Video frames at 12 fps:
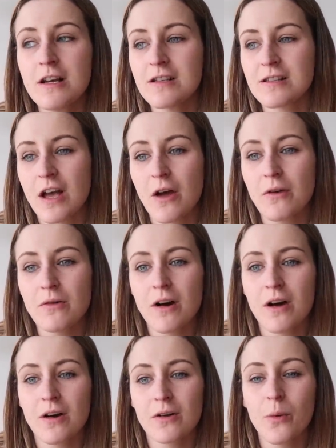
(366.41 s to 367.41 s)
So
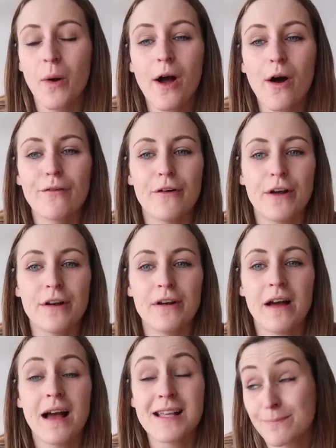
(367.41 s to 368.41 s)
quite
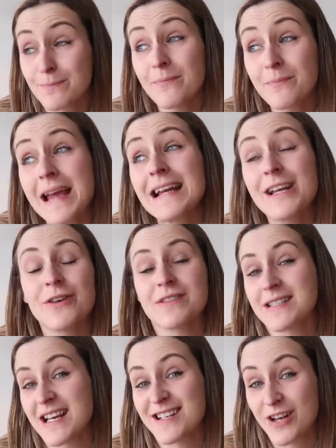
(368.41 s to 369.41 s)
often, mainly on the
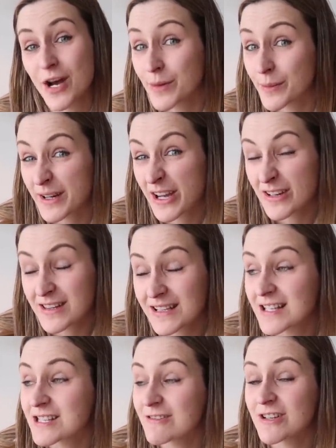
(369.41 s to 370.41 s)
days that I'm on my own and the
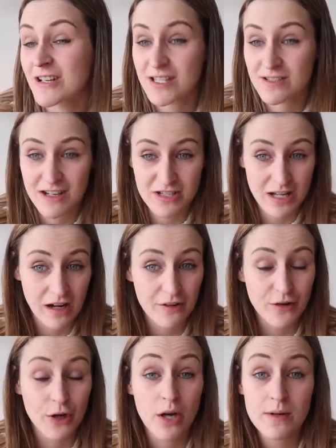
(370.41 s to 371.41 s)
kids are at nursery actually, I'll
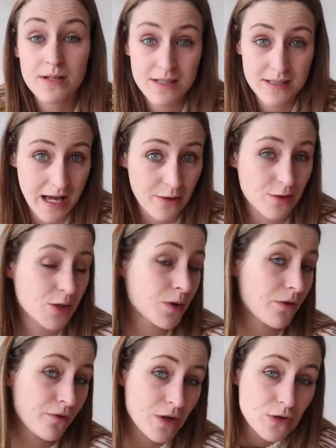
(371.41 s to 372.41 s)
often go into town, do
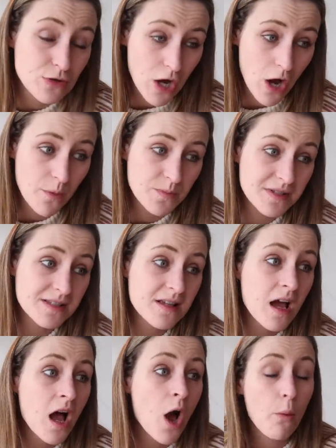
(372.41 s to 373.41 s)
a few jobs
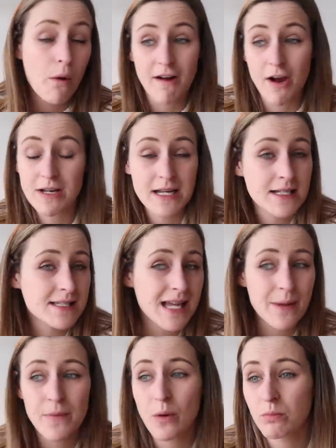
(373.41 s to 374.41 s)
where I only need to
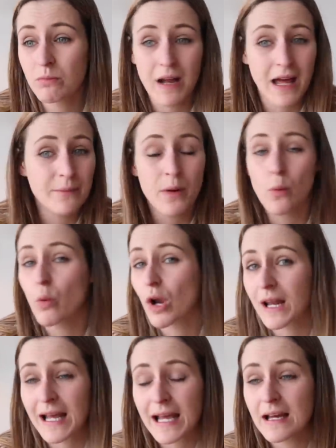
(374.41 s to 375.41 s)
take my like my
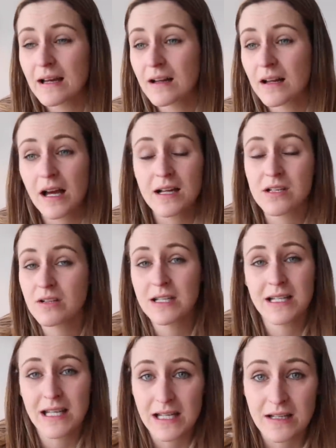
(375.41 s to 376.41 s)
wallet. I, I don't need
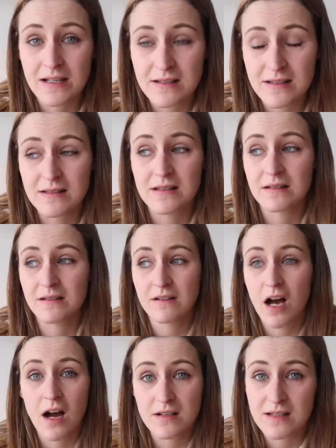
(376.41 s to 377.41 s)
a key because the
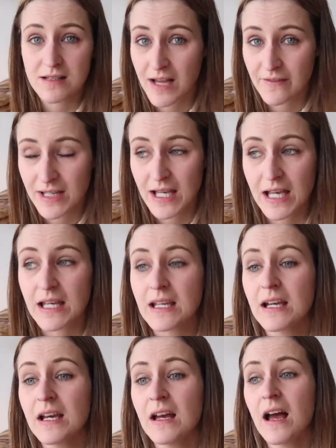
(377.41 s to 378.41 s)
car doesn't have a key
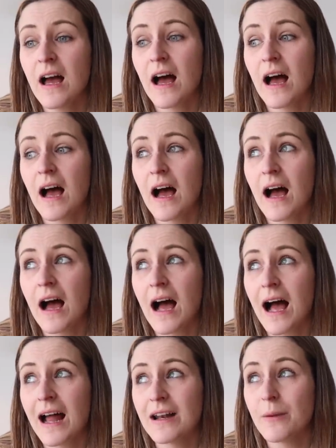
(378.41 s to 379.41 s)

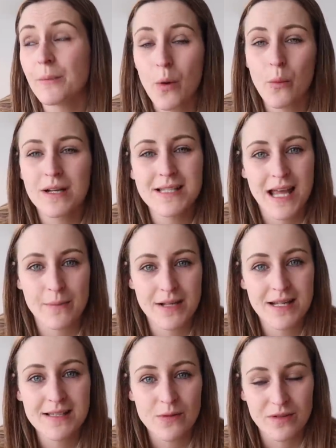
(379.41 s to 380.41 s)
and but I want to take my
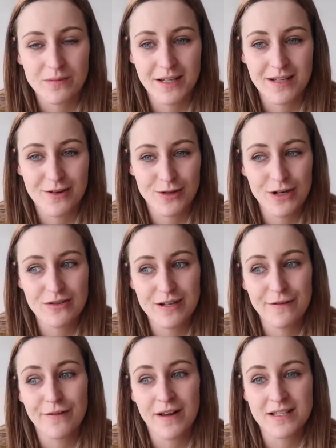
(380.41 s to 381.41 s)
knitting with me because I'll usually
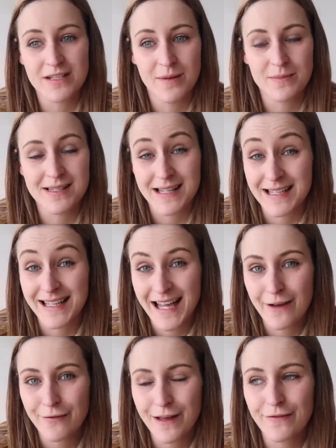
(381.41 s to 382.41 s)
find the time to sit in a
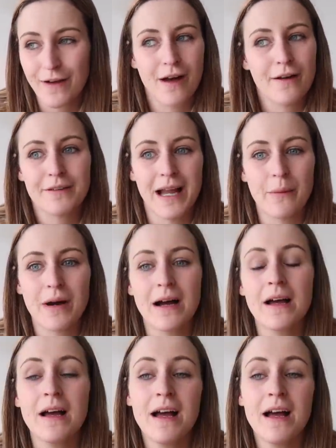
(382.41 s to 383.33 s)
cafe for half an hour.